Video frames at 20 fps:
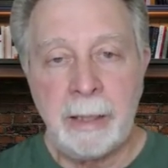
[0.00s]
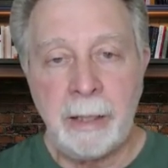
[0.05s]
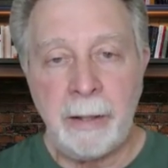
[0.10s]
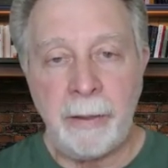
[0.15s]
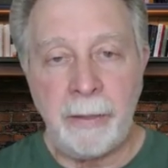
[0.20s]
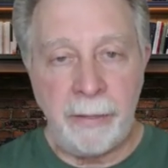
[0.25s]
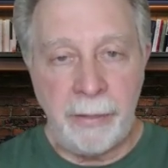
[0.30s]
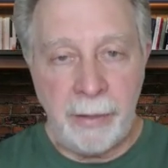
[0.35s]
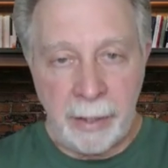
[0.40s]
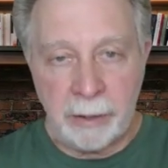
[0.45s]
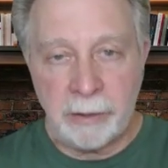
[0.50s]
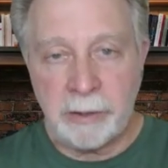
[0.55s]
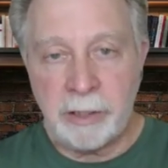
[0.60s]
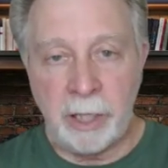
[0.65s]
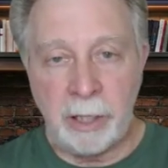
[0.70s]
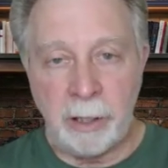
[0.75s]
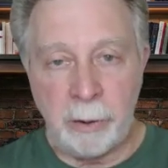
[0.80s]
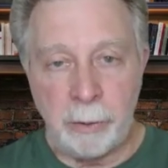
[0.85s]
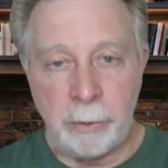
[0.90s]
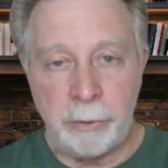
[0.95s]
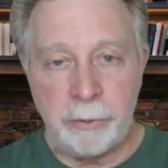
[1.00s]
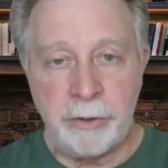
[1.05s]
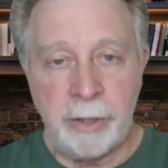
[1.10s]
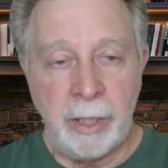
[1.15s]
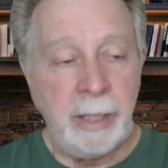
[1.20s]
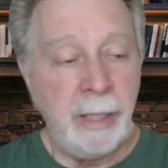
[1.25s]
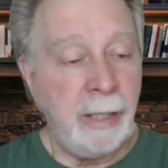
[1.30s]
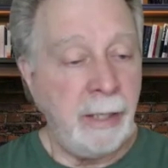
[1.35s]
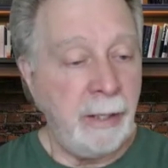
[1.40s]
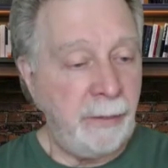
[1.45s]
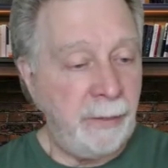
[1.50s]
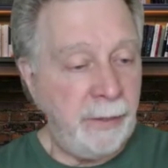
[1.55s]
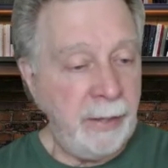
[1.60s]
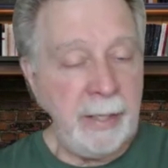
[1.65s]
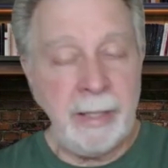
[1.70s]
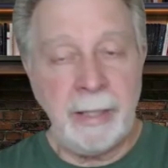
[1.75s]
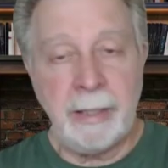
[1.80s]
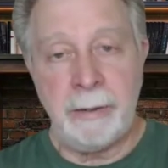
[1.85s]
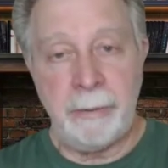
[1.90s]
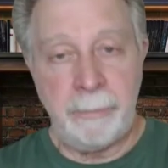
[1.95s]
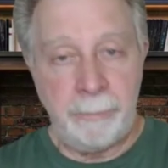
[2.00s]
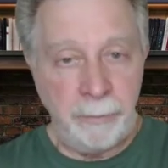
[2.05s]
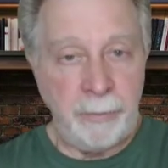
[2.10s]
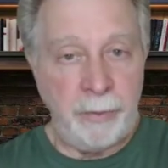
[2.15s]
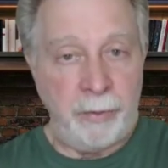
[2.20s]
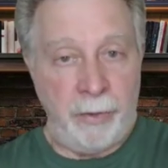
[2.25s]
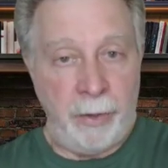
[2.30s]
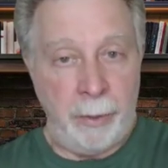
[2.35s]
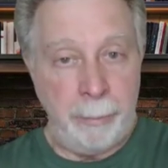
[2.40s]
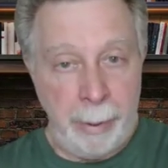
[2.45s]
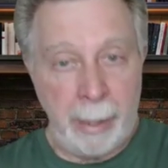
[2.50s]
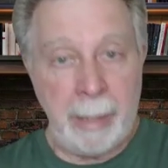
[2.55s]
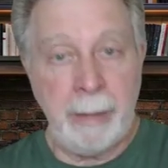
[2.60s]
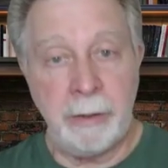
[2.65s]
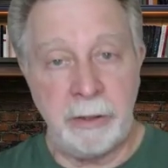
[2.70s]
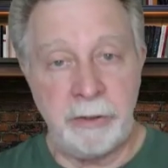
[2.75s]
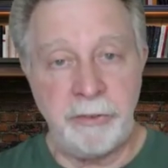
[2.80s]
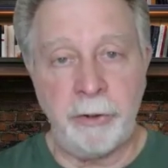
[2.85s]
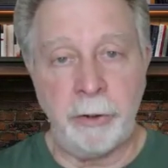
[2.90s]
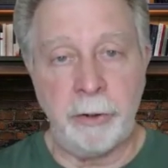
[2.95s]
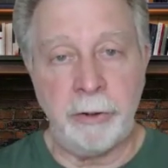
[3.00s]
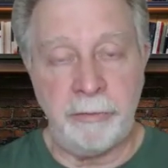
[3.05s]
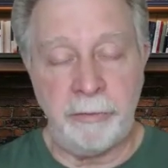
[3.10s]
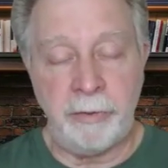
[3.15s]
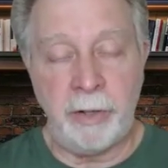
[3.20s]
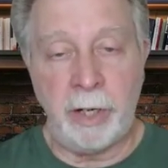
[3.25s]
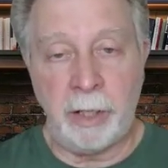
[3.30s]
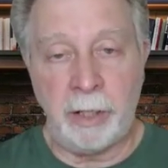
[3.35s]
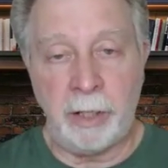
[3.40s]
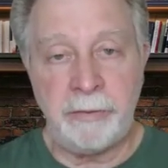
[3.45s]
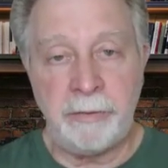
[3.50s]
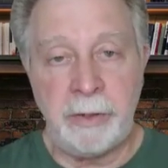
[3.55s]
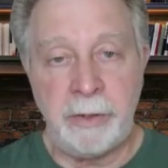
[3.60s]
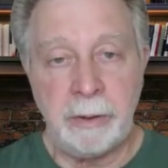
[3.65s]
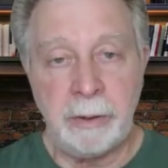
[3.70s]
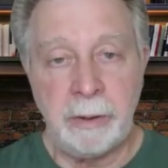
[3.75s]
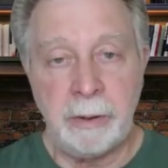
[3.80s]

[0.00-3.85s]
their goals. Then the parents are involved.